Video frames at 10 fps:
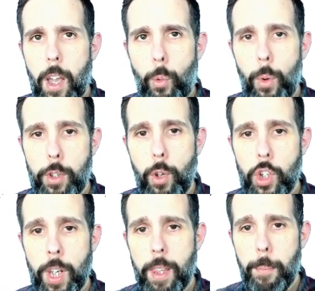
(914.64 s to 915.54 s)

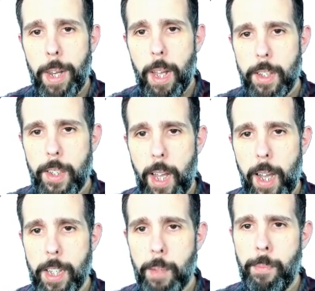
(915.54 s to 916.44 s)
Reducing the min-hash
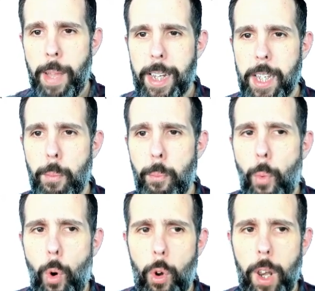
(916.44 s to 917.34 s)
size makes it
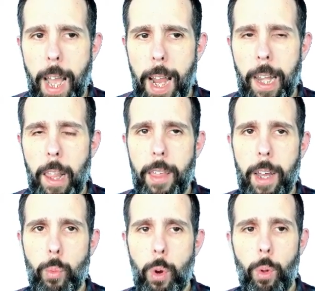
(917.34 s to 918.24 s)
more likely
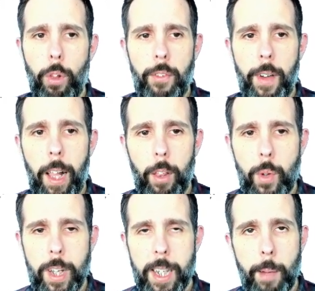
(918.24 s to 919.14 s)
that we will fail
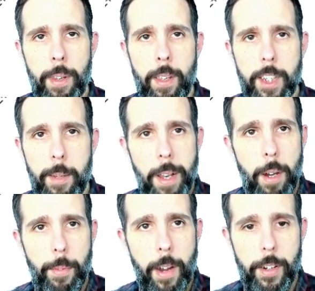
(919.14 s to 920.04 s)
to examine similar
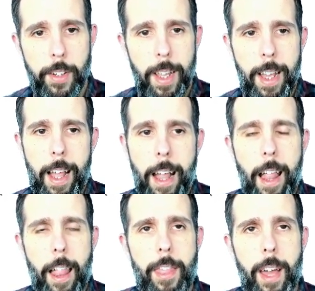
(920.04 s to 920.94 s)
pairs,
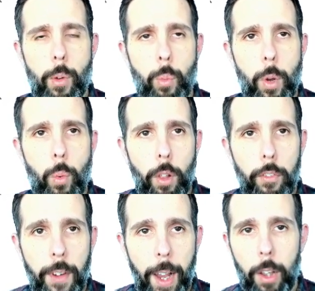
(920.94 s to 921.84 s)
that we will
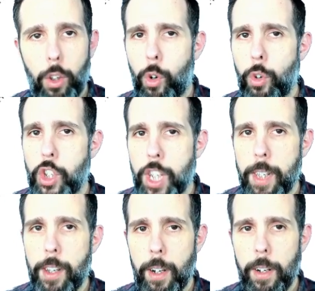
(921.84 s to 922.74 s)
fail to
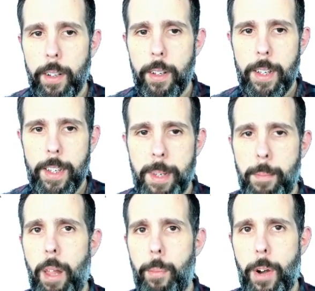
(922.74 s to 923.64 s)
consider
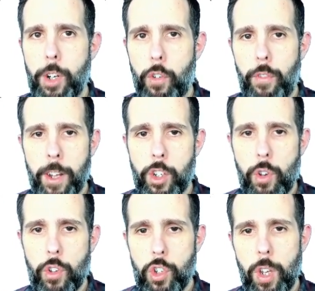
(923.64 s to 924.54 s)
similar pairs of
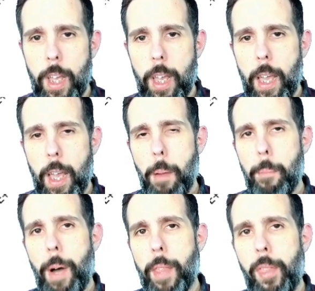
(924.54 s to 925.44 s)
functions,
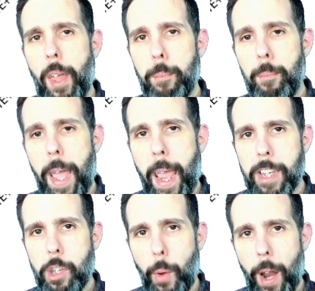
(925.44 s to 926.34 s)
but that
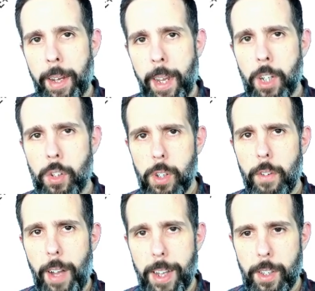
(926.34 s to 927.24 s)
makes ranking
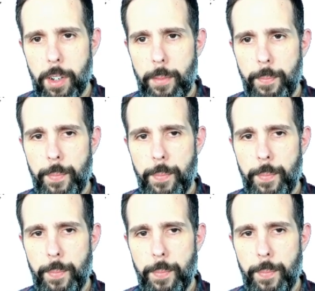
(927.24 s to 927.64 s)
faster.